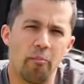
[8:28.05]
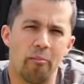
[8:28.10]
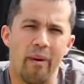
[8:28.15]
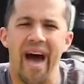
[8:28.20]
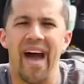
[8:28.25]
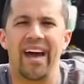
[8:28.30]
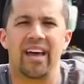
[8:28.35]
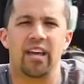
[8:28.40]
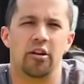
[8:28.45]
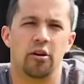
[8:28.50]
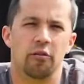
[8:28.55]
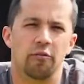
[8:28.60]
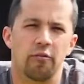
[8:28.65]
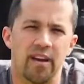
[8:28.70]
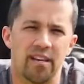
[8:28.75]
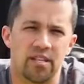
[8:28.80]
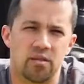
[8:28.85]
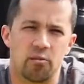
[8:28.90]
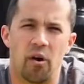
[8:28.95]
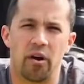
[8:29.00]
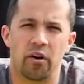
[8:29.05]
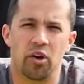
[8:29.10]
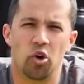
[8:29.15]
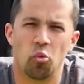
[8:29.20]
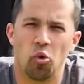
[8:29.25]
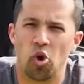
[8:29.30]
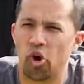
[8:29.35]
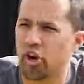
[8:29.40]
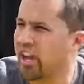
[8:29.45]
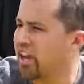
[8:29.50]
back in your face while you're
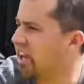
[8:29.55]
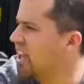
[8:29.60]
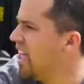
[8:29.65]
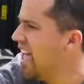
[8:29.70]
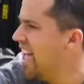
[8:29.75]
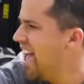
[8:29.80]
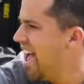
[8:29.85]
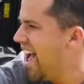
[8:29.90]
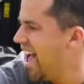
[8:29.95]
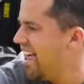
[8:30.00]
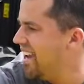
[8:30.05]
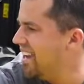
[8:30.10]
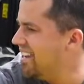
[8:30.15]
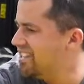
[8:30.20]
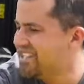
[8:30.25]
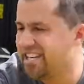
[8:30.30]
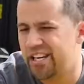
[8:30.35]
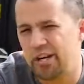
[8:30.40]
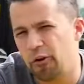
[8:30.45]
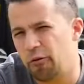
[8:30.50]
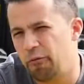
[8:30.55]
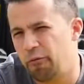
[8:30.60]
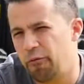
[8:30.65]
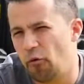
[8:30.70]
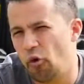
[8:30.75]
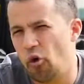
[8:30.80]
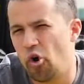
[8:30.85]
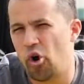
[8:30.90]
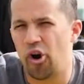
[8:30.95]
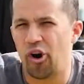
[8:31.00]
working. And in Tier
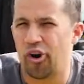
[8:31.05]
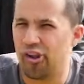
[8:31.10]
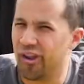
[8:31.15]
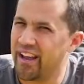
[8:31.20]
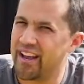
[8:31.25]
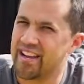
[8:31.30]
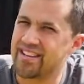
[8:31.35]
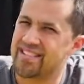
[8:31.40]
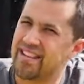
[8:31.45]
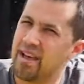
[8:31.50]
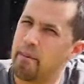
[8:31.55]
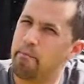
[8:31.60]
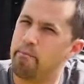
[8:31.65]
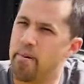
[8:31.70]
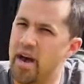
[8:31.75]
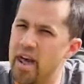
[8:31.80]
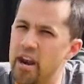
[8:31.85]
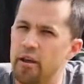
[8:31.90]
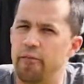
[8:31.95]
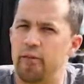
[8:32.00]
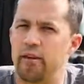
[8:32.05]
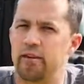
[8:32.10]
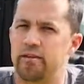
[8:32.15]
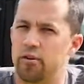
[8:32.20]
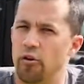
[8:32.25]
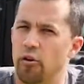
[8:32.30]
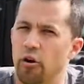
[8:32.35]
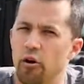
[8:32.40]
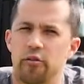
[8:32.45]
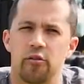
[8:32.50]
4, like I said, benefits
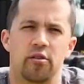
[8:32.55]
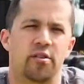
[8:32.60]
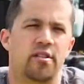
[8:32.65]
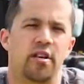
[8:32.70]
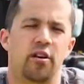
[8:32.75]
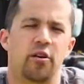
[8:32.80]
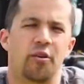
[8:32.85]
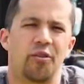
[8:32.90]
over Tier